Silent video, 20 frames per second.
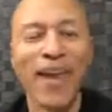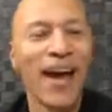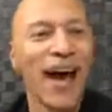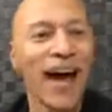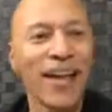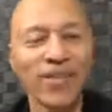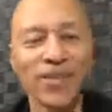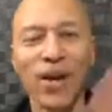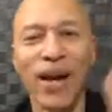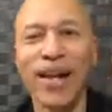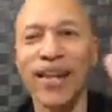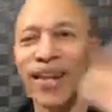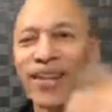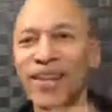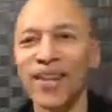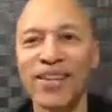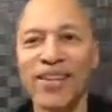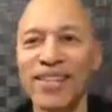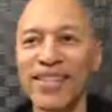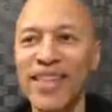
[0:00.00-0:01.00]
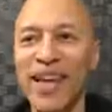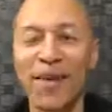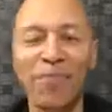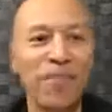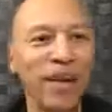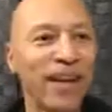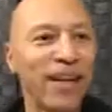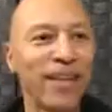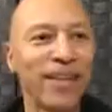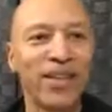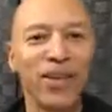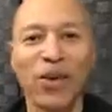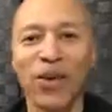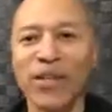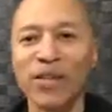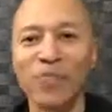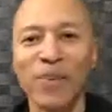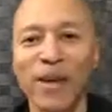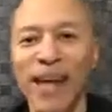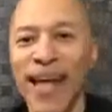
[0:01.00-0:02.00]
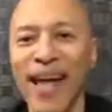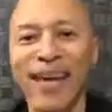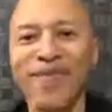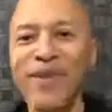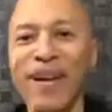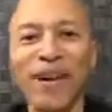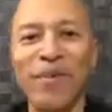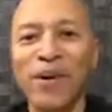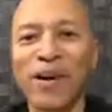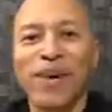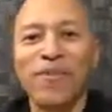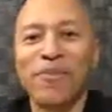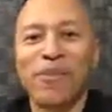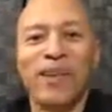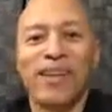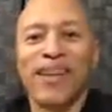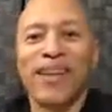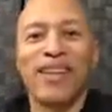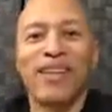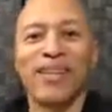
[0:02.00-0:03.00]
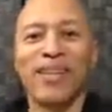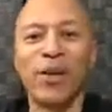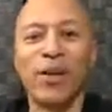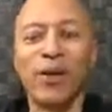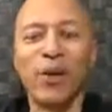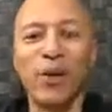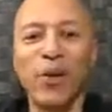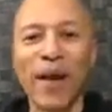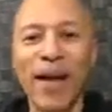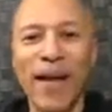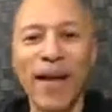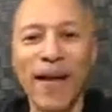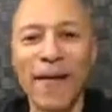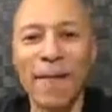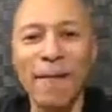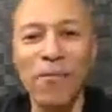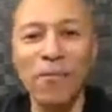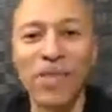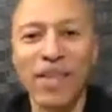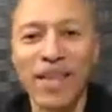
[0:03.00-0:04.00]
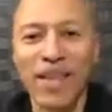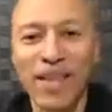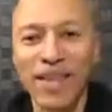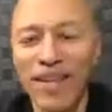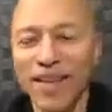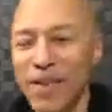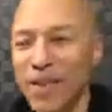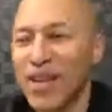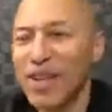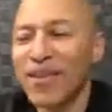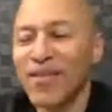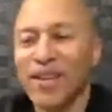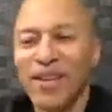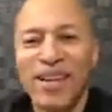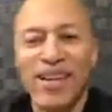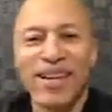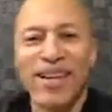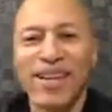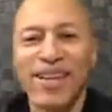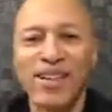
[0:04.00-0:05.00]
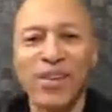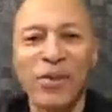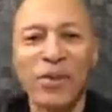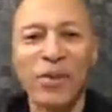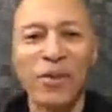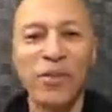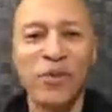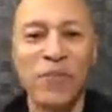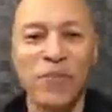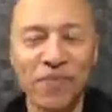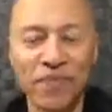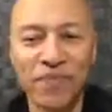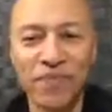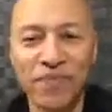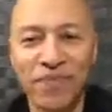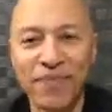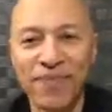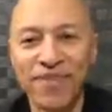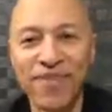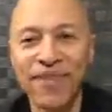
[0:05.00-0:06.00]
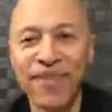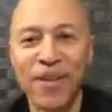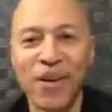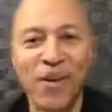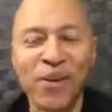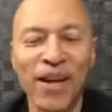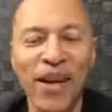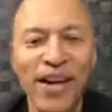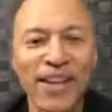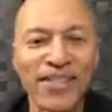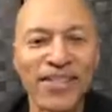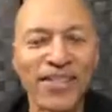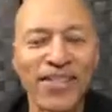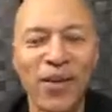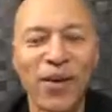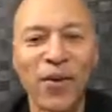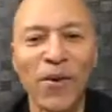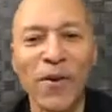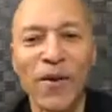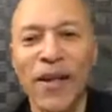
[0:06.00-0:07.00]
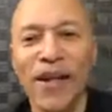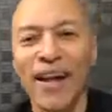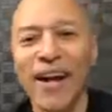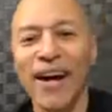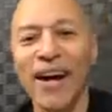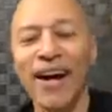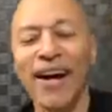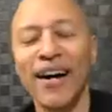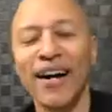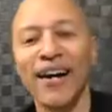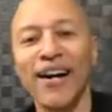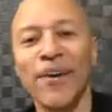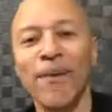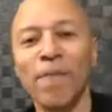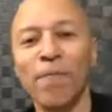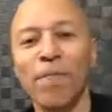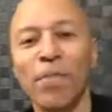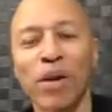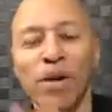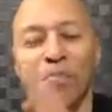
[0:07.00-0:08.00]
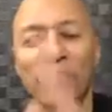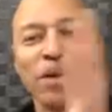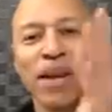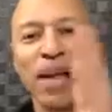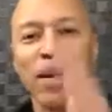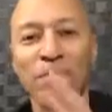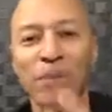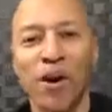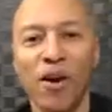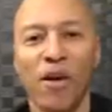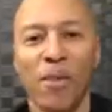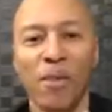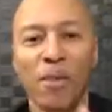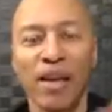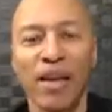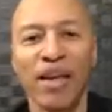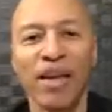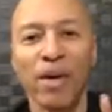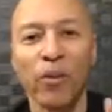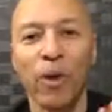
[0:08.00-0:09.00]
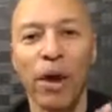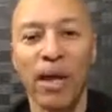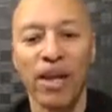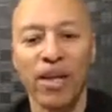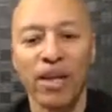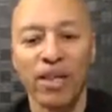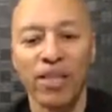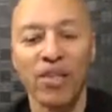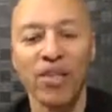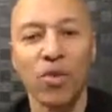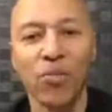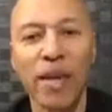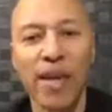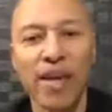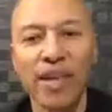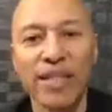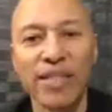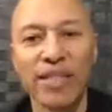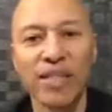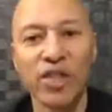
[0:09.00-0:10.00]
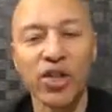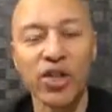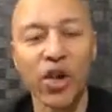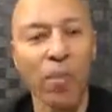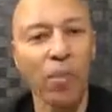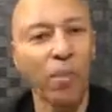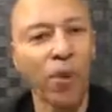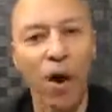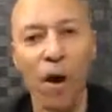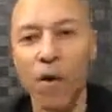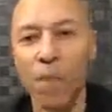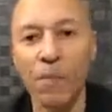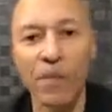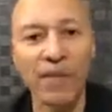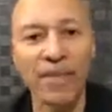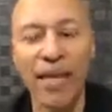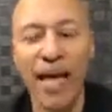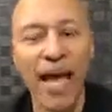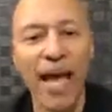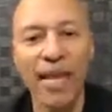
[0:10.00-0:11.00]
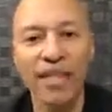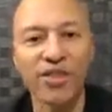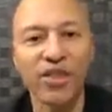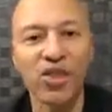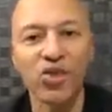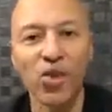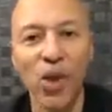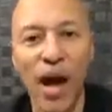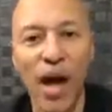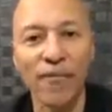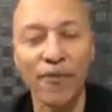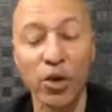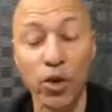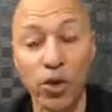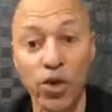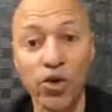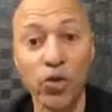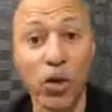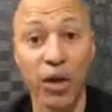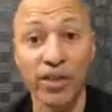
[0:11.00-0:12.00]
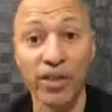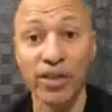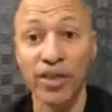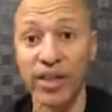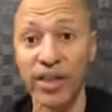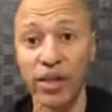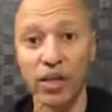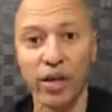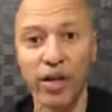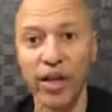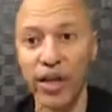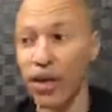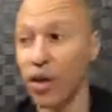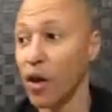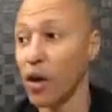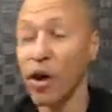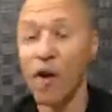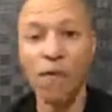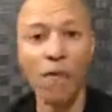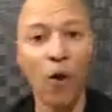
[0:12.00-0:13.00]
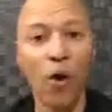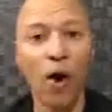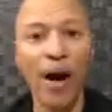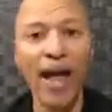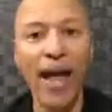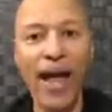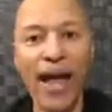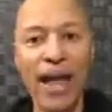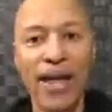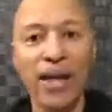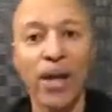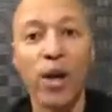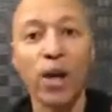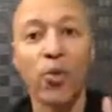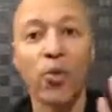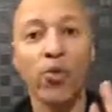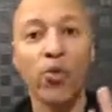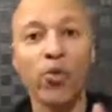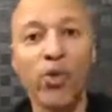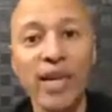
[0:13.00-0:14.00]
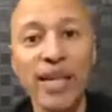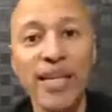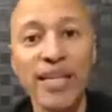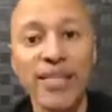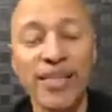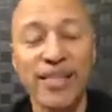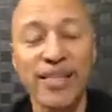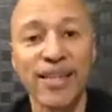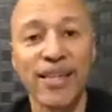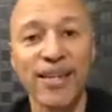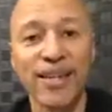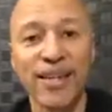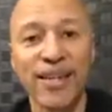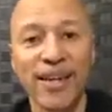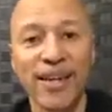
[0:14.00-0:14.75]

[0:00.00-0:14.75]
I try to get her to stop making noise, but hey, man, what are you going to do, right? What are you going to do? Okay, so, but blame her. But anyway, so man, listen, your purpose has to drive you. You are still here for a reason.